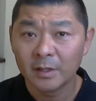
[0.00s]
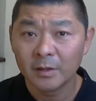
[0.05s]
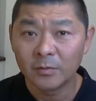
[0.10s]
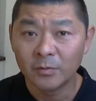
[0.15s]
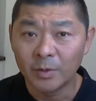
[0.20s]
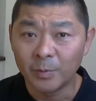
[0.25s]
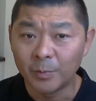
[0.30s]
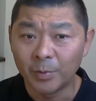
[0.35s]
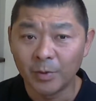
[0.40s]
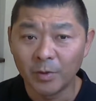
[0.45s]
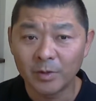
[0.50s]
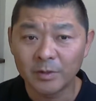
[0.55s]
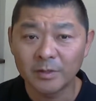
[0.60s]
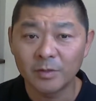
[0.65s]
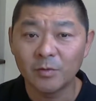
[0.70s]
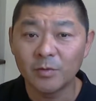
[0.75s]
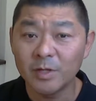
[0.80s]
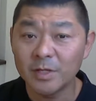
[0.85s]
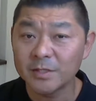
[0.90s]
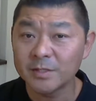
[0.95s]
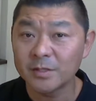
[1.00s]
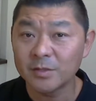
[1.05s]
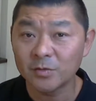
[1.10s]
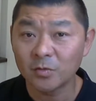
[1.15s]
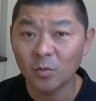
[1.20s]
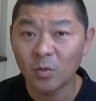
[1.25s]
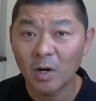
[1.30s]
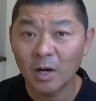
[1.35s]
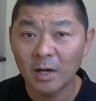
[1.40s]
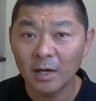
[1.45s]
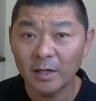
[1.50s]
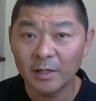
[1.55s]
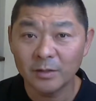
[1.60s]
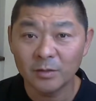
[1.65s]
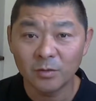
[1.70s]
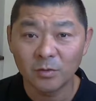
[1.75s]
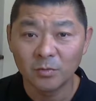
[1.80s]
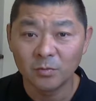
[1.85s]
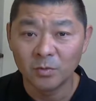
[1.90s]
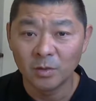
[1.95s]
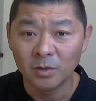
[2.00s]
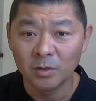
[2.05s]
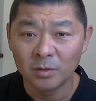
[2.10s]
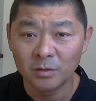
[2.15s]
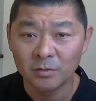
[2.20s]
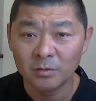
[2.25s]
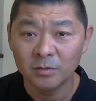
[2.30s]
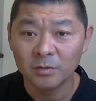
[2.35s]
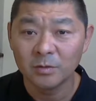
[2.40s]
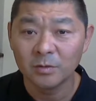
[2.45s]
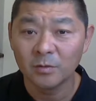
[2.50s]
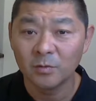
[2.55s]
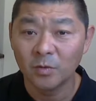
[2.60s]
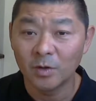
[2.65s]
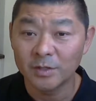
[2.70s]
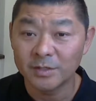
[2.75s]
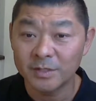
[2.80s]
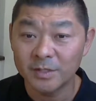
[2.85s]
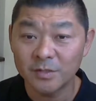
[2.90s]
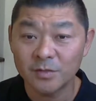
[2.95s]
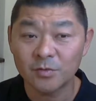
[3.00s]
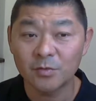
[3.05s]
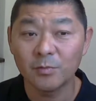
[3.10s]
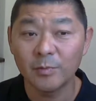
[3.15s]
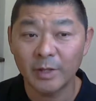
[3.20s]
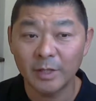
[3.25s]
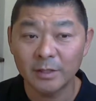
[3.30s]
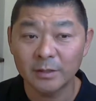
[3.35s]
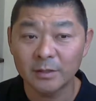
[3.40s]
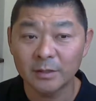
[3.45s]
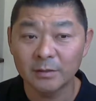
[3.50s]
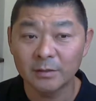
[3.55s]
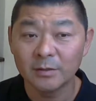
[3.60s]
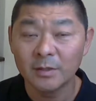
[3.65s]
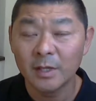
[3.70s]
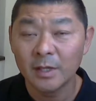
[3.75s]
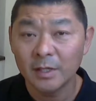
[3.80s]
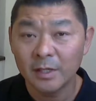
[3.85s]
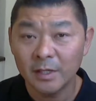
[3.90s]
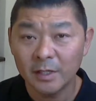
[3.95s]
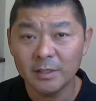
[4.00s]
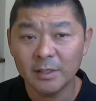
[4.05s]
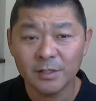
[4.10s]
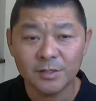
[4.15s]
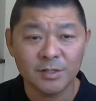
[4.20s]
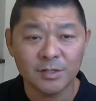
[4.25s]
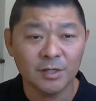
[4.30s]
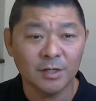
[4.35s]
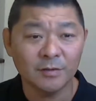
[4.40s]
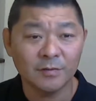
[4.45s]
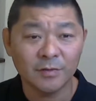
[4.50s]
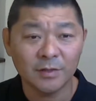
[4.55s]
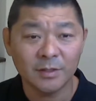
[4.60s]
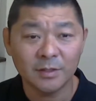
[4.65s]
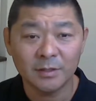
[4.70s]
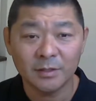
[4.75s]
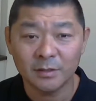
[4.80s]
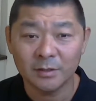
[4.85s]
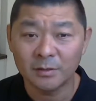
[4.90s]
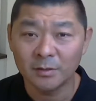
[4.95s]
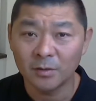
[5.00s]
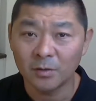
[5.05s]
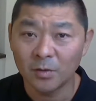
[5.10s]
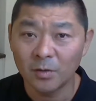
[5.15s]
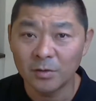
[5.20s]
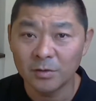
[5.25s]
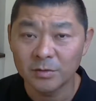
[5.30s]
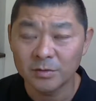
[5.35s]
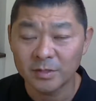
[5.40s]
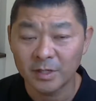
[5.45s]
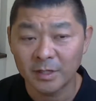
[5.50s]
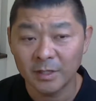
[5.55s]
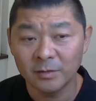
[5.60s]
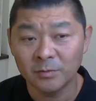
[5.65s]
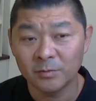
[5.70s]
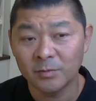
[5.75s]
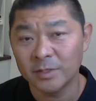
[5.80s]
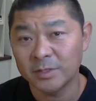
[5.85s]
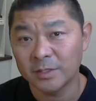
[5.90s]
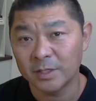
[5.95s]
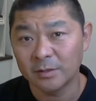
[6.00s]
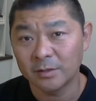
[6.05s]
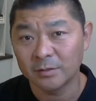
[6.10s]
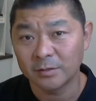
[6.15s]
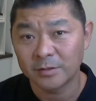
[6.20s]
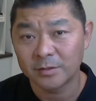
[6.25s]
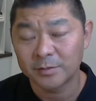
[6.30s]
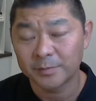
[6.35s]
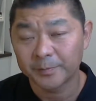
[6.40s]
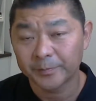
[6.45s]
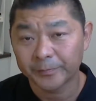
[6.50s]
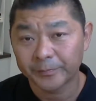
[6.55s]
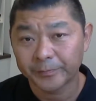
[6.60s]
report the reasons why your role was instrumental in achieving the goals and results.